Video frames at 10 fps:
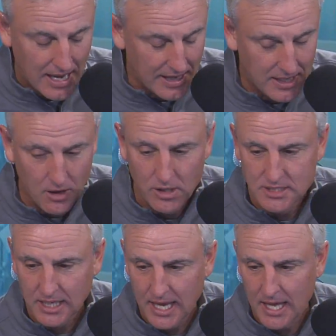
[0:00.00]
And here is,
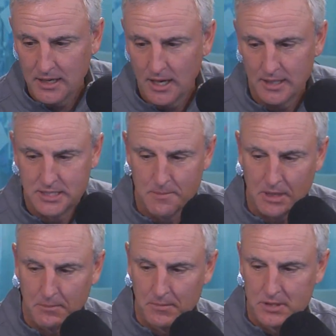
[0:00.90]
again, uh, Tim Mc
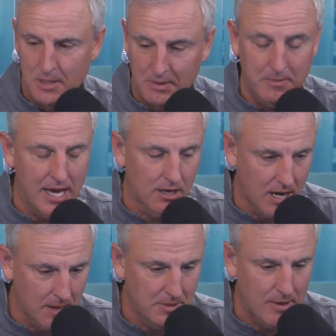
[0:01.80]
Tim McMahon, our
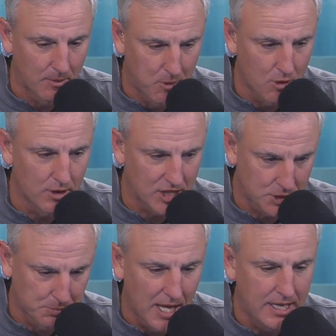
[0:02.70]
N B A reporter,
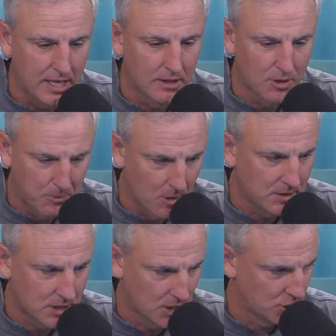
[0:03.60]
explaining the
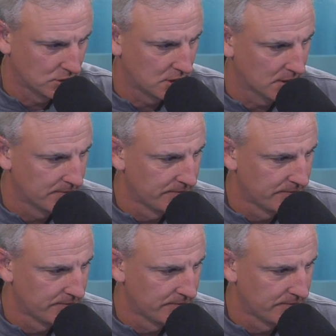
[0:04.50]
permutations here.